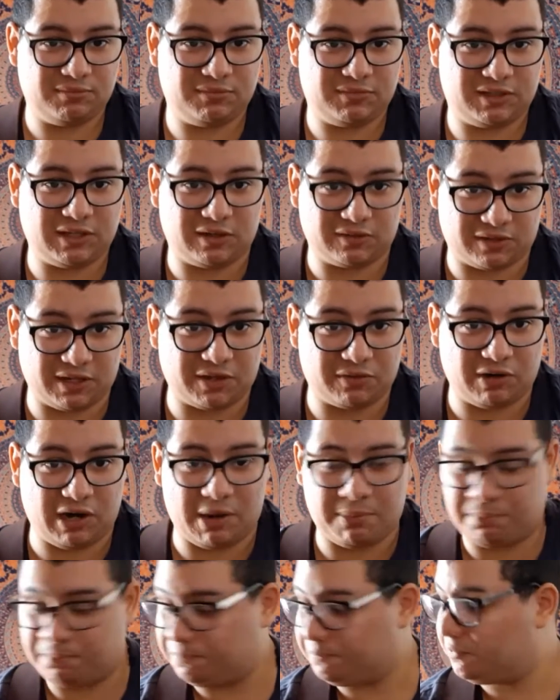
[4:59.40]
sounds like
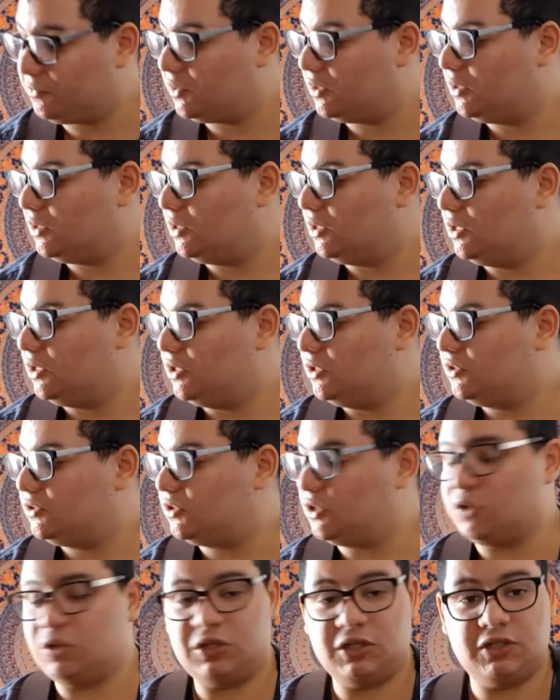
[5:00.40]
crap.
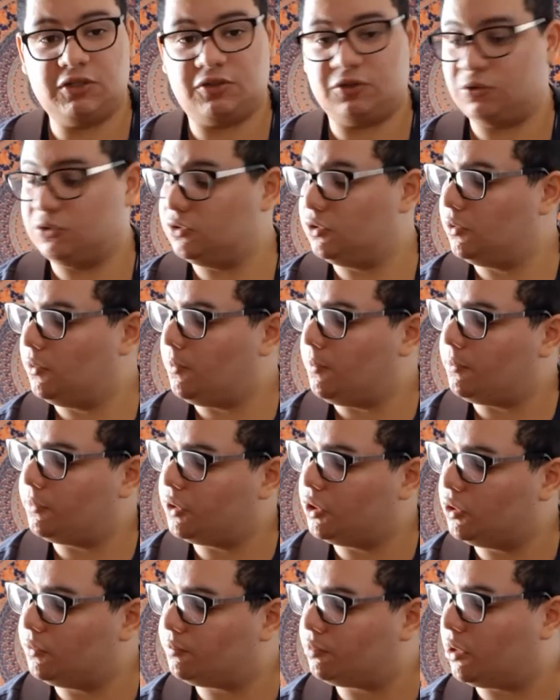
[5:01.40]
So you need to
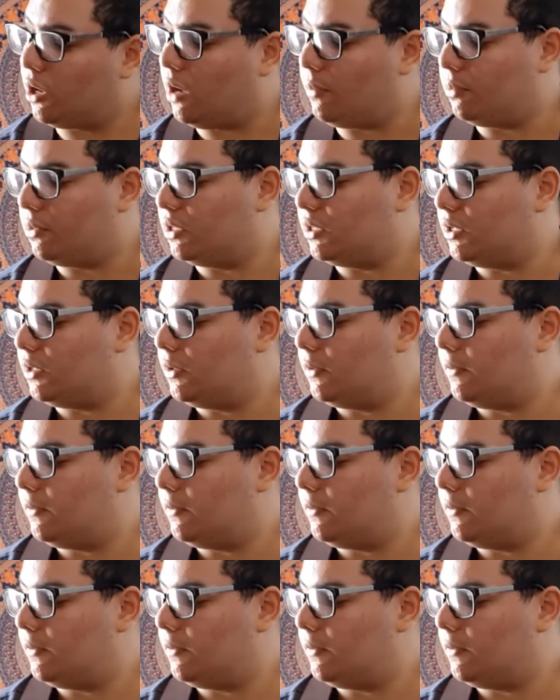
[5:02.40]
mute properly.